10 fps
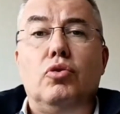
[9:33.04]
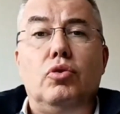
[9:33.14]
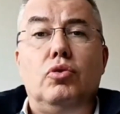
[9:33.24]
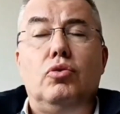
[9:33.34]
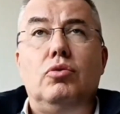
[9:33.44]

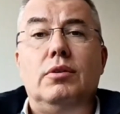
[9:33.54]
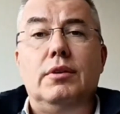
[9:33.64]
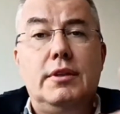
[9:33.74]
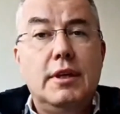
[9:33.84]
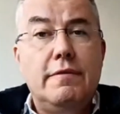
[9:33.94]
to
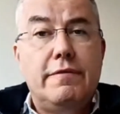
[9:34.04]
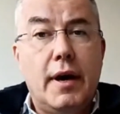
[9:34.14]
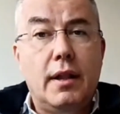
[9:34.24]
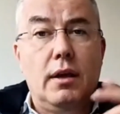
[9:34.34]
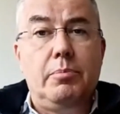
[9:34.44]

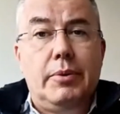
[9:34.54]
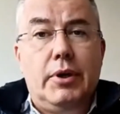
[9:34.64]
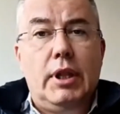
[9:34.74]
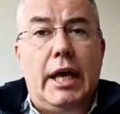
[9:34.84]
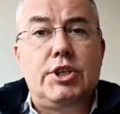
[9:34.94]
develop
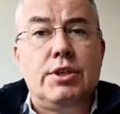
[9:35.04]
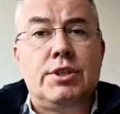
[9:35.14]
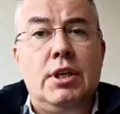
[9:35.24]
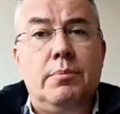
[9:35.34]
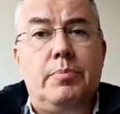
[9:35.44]

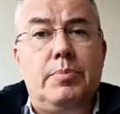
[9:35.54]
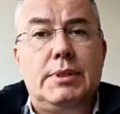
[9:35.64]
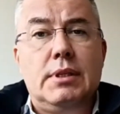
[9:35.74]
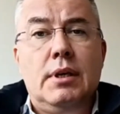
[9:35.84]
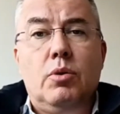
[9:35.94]

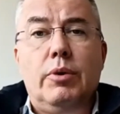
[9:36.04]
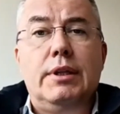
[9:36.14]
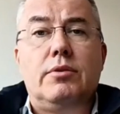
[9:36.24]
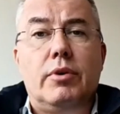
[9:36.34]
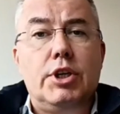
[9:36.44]
relationships
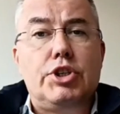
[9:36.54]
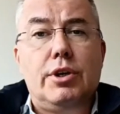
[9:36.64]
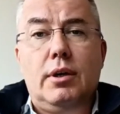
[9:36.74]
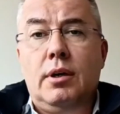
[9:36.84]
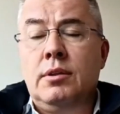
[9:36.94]
with
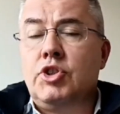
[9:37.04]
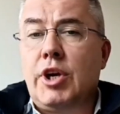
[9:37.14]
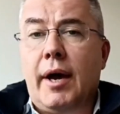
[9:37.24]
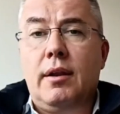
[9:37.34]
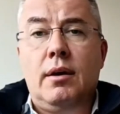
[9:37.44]
Russia and
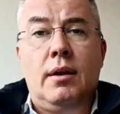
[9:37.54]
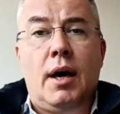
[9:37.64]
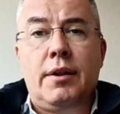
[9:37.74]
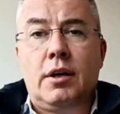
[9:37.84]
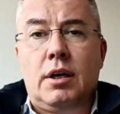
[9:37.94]
China and
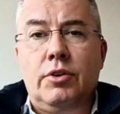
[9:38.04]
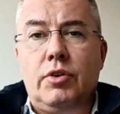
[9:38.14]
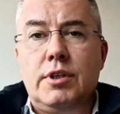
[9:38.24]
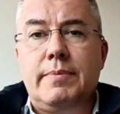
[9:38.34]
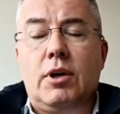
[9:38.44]
other
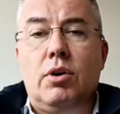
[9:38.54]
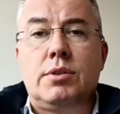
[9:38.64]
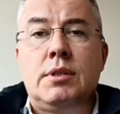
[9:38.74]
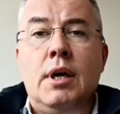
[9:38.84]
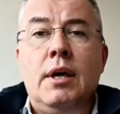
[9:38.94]
countries, because
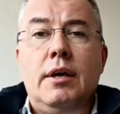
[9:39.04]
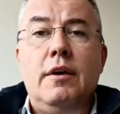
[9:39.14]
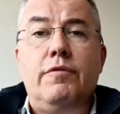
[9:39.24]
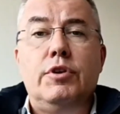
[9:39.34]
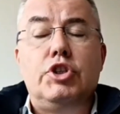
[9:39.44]

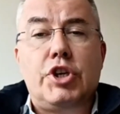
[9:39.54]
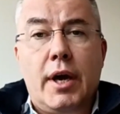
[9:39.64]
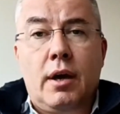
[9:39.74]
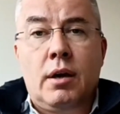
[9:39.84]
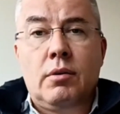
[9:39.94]
if we
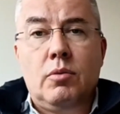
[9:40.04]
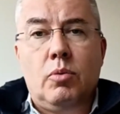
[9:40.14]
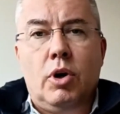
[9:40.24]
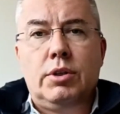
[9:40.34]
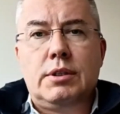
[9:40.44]
check
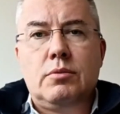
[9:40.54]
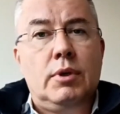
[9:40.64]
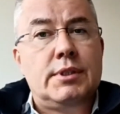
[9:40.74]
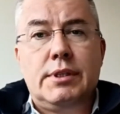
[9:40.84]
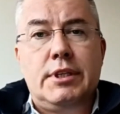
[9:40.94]
what
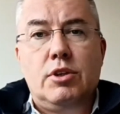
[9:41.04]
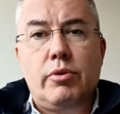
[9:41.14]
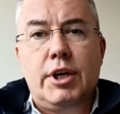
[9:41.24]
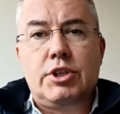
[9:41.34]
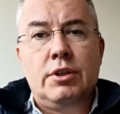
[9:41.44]
was the
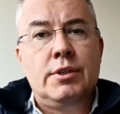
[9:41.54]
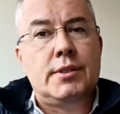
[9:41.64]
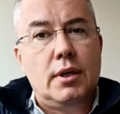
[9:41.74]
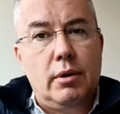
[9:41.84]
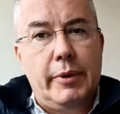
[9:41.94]
situation in
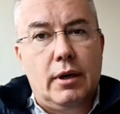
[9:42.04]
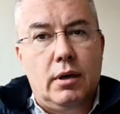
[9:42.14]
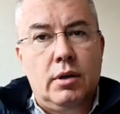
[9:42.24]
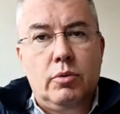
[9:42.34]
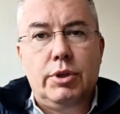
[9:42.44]
Serbia,
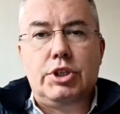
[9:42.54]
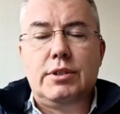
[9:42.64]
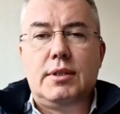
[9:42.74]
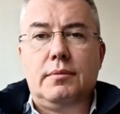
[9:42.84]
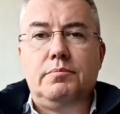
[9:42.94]
which
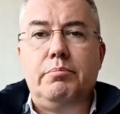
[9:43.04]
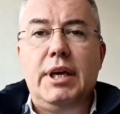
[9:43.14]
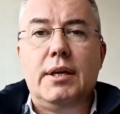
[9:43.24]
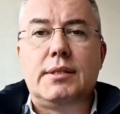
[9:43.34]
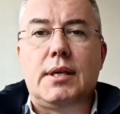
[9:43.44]
is the
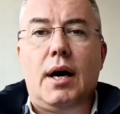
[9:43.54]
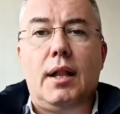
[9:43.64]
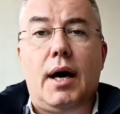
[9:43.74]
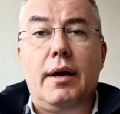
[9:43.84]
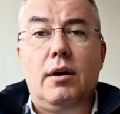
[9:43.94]
biggest
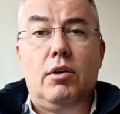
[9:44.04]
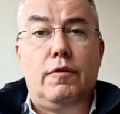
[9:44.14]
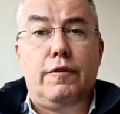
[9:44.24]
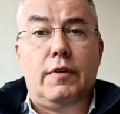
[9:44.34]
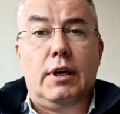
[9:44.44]
ally
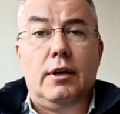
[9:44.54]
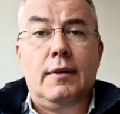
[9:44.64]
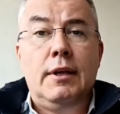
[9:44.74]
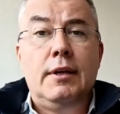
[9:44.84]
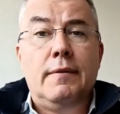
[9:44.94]
of
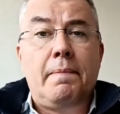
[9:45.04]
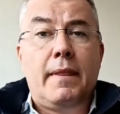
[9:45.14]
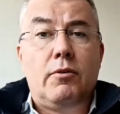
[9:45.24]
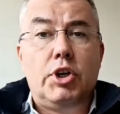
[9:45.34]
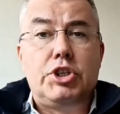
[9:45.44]

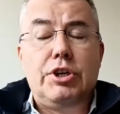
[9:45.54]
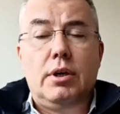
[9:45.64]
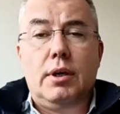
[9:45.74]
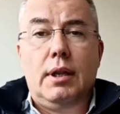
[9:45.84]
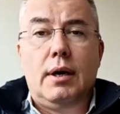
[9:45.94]
Russia
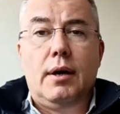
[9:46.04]
and